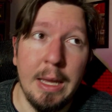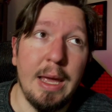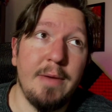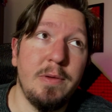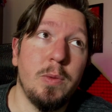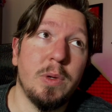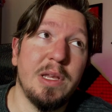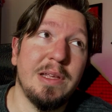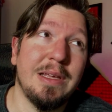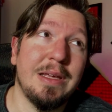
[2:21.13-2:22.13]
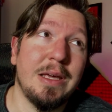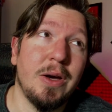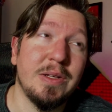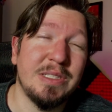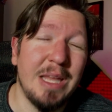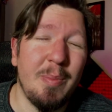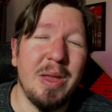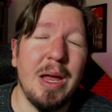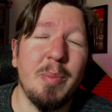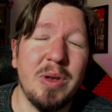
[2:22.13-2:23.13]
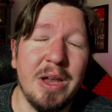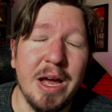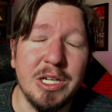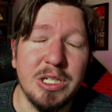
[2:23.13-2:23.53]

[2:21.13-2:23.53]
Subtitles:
If you want to go step it up a notch